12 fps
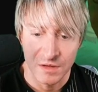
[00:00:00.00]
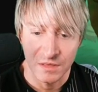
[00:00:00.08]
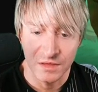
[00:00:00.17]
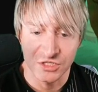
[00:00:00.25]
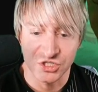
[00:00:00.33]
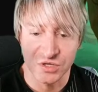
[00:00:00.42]

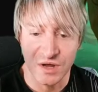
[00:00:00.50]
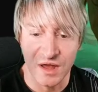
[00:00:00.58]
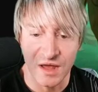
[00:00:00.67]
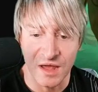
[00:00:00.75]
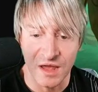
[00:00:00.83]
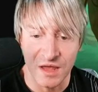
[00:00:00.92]
Let's
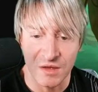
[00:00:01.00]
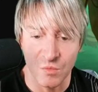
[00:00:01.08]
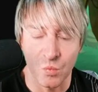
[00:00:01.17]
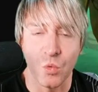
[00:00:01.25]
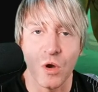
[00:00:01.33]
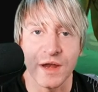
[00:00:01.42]
try
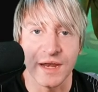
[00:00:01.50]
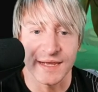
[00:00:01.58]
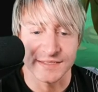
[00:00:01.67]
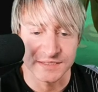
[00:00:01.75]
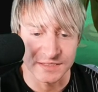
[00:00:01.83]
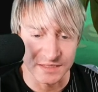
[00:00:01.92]
one
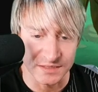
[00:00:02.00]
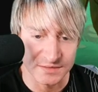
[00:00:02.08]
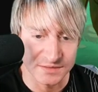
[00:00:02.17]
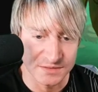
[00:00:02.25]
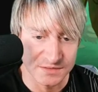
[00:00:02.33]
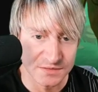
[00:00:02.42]

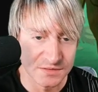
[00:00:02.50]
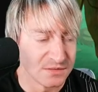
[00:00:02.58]
se's